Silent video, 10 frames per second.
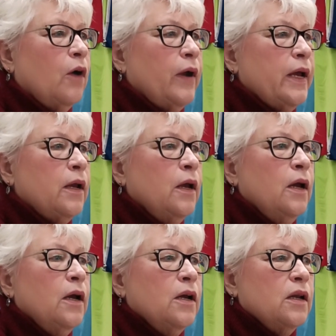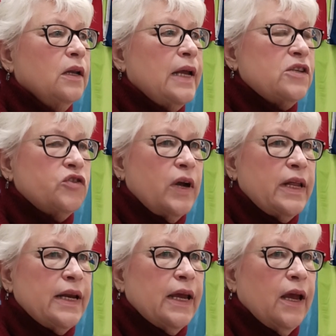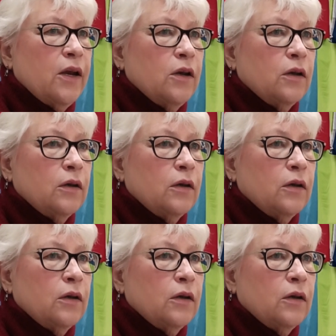All right. Let's try that again.